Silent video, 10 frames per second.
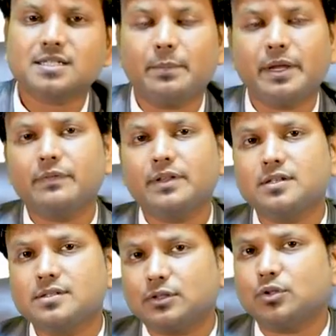is coming with
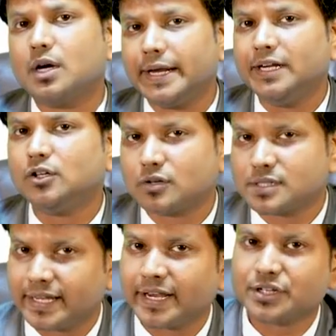this Datura
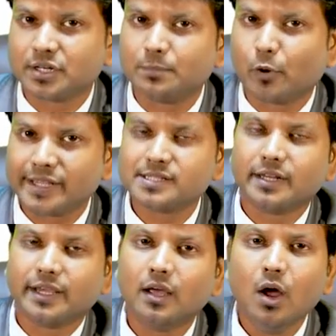intoxication,
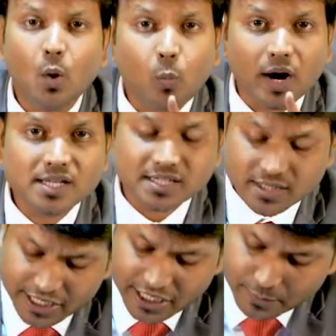poisoning, what is the
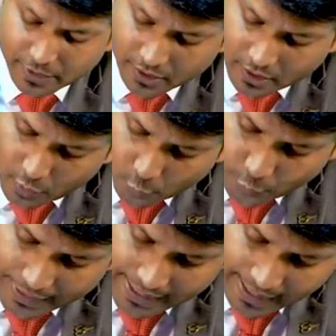treatment?
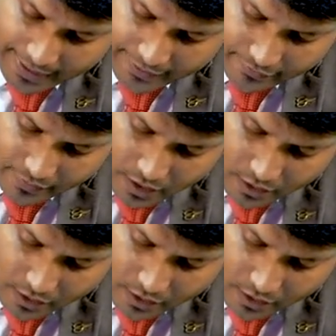We have